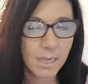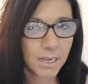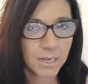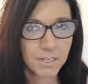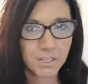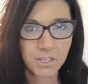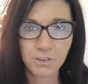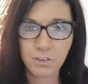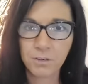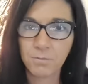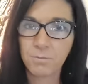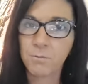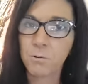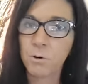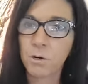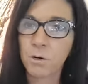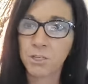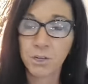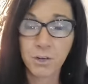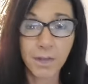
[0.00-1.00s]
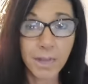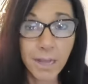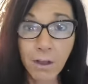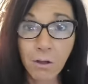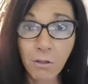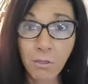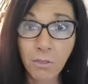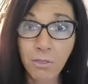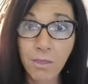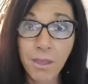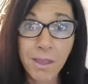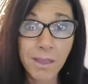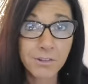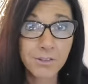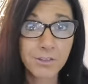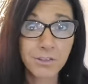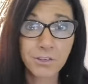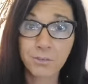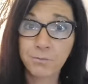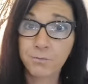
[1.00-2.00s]
It's good for your health.
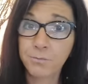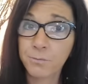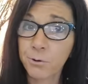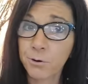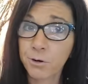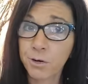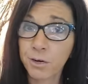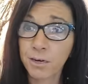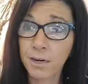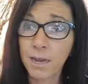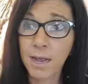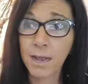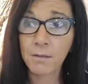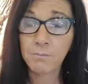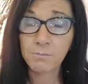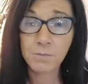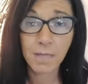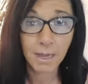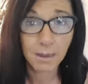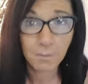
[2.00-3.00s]
It's good for um,